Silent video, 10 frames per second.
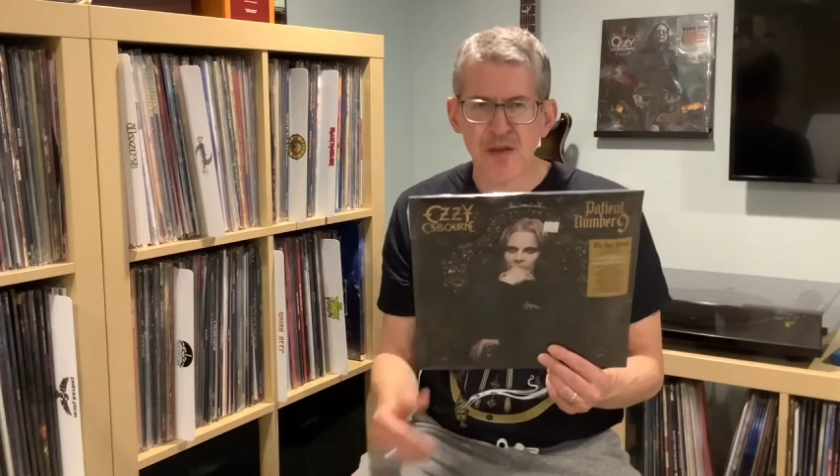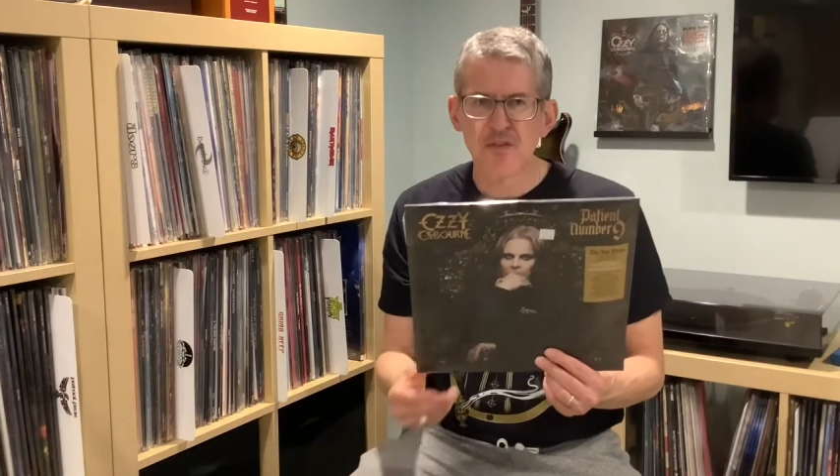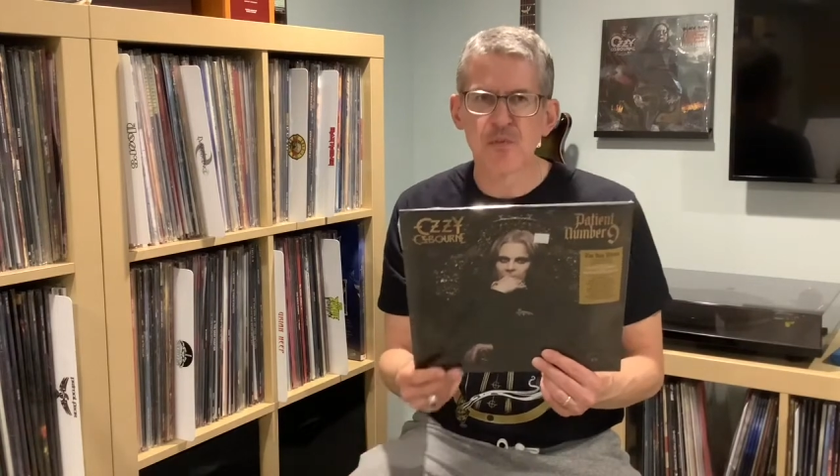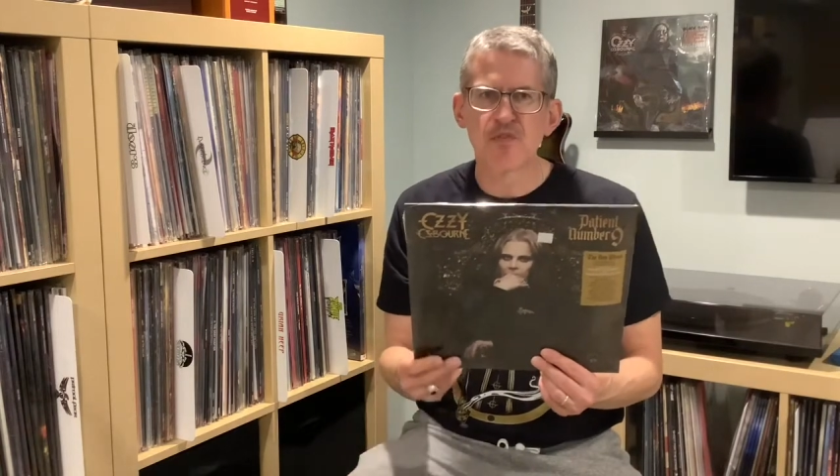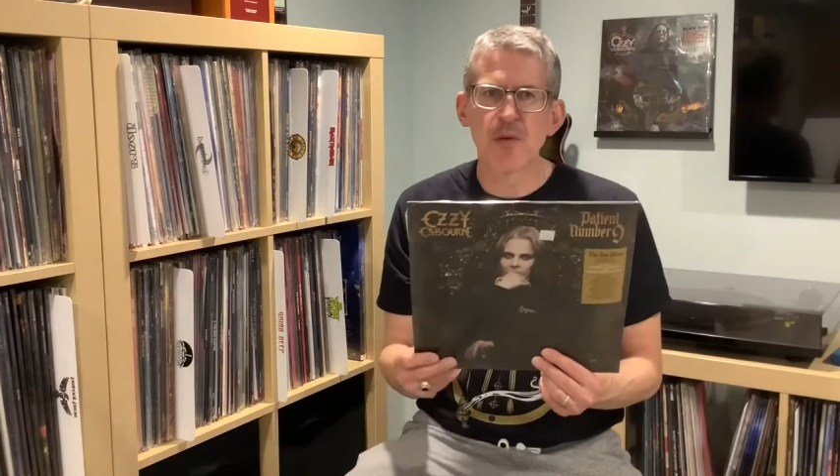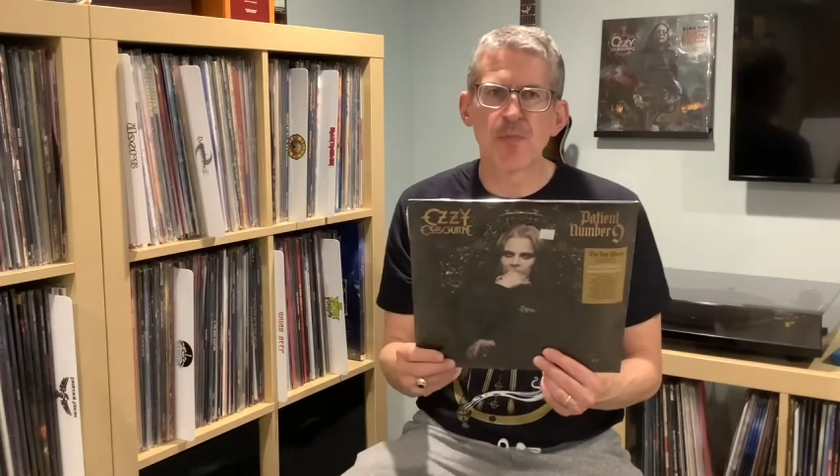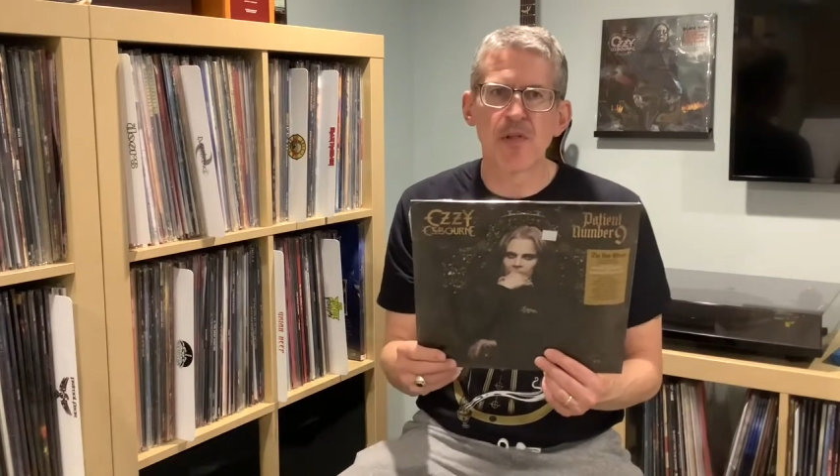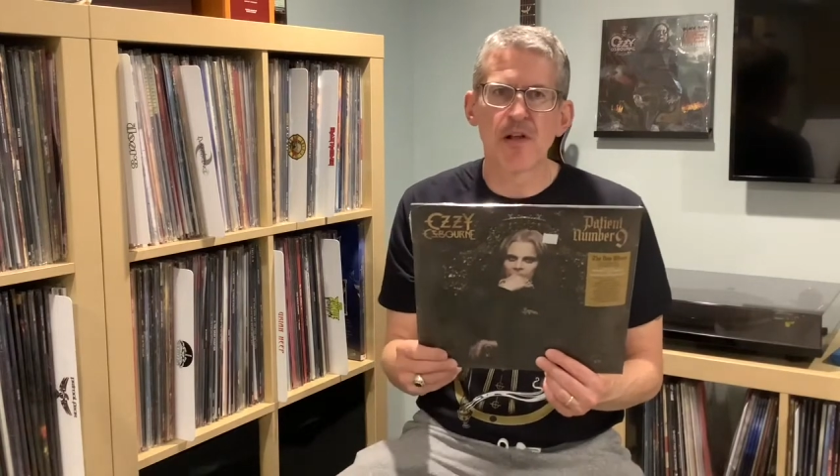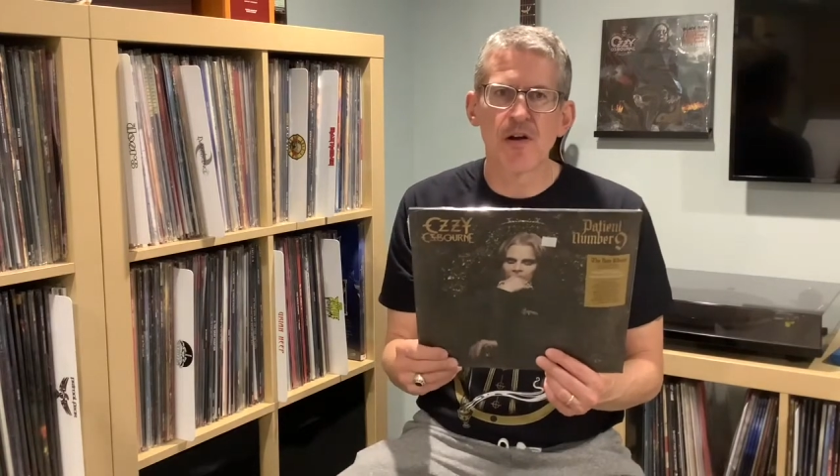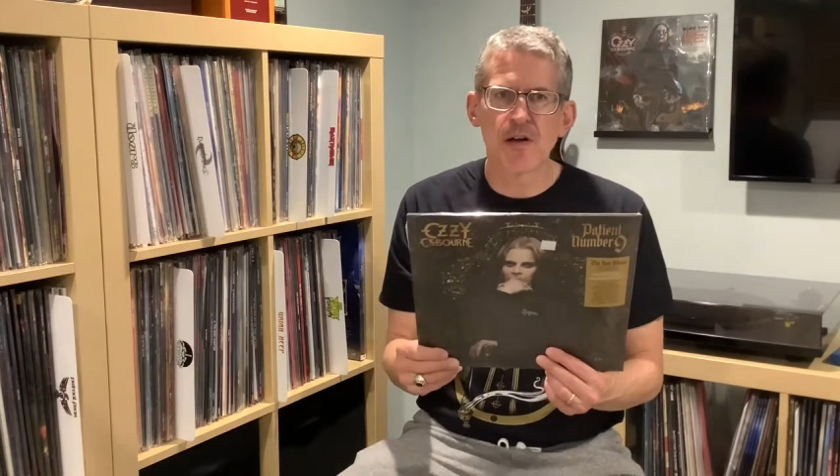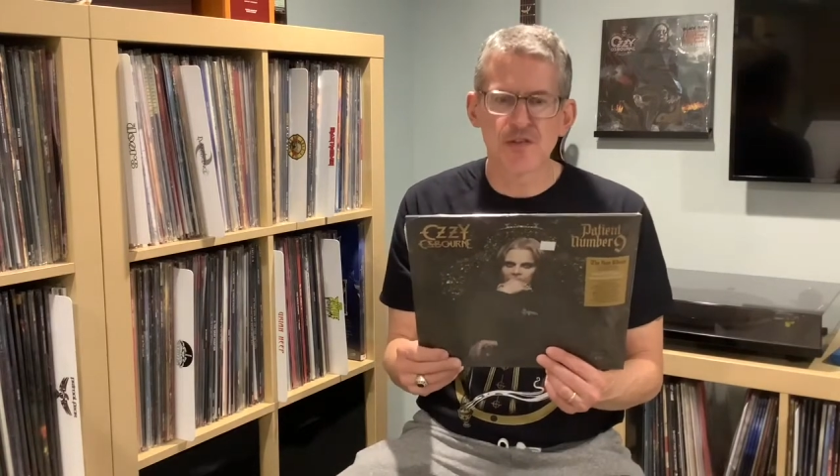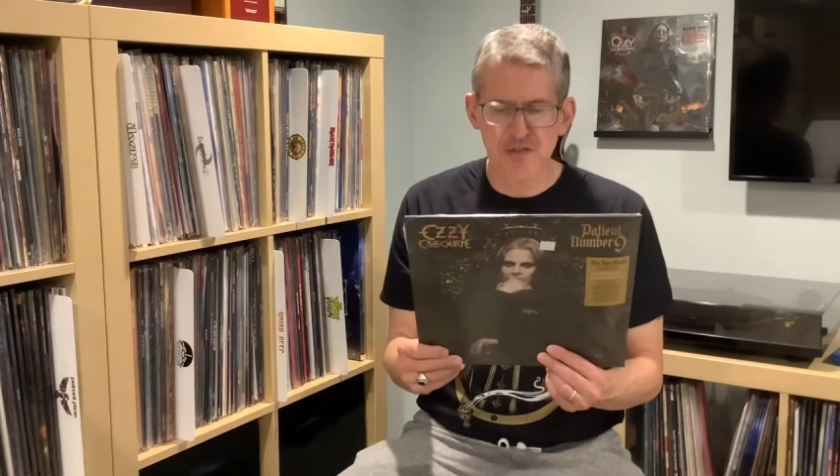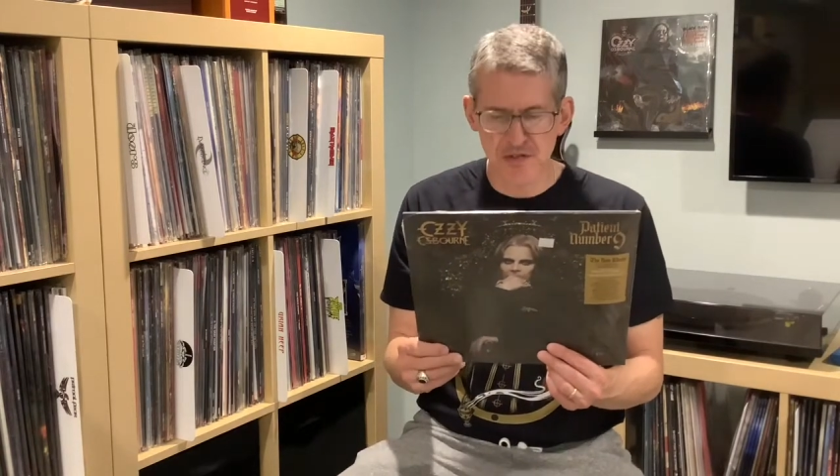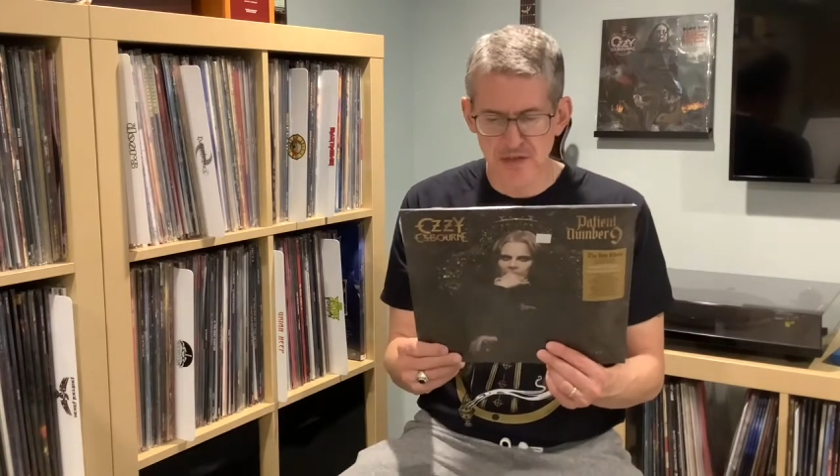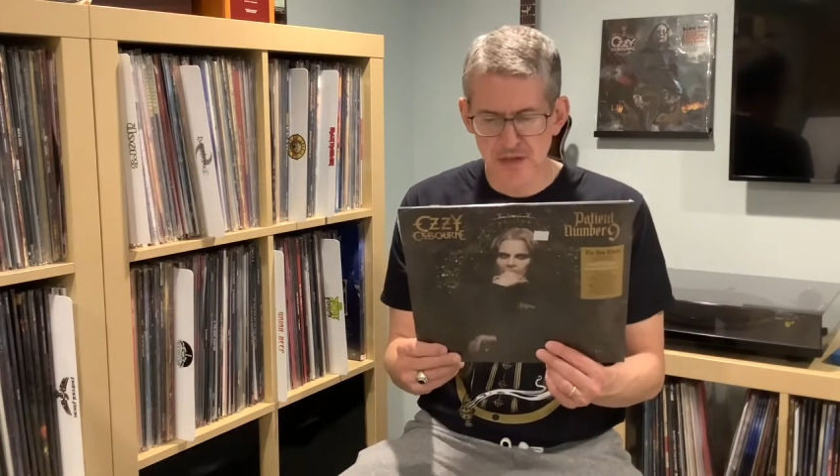Some simple lyrics,